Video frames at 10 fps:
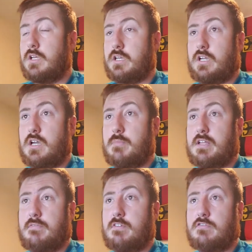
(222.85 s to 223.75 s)
can come in
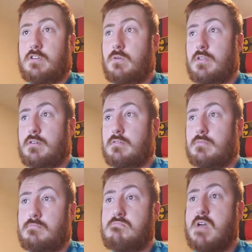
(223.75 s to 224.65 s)
if there's no other
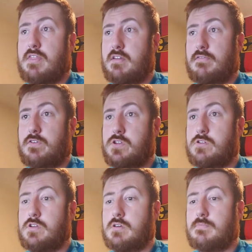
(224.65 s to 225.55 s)
method for you
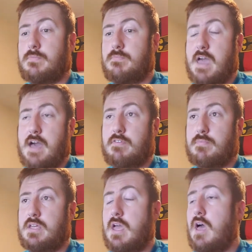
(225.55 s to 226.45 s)
to have a
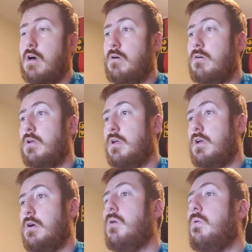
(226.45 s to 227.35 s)
PL,
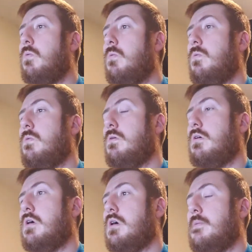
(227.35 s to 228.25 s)

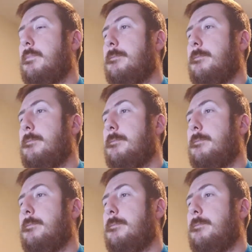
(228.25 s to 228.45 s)
or